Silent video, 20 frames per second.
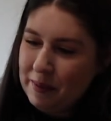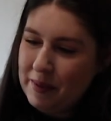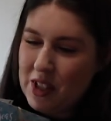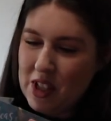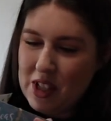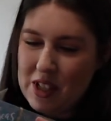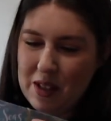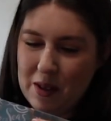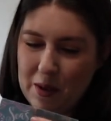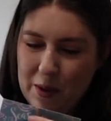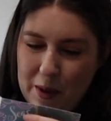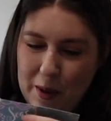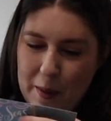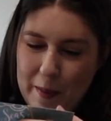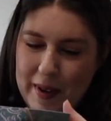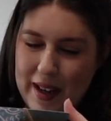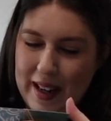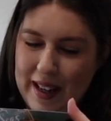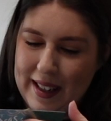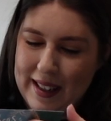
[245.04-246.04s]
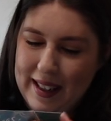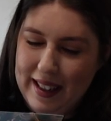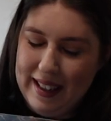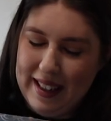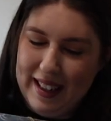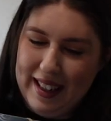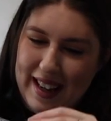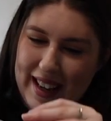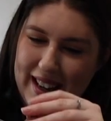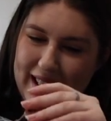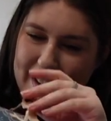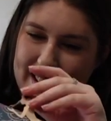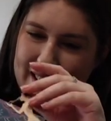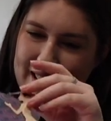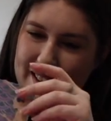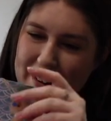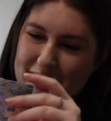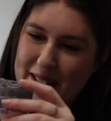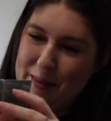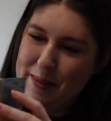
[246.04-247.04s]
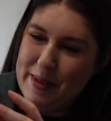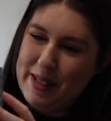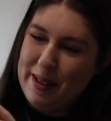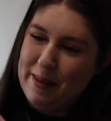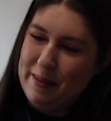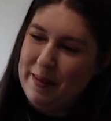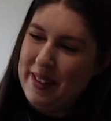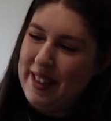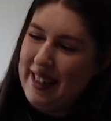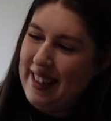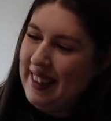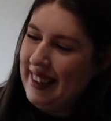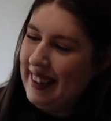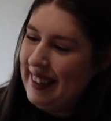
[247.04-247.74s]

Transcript: She's an ornament. I can hang her up somewhere.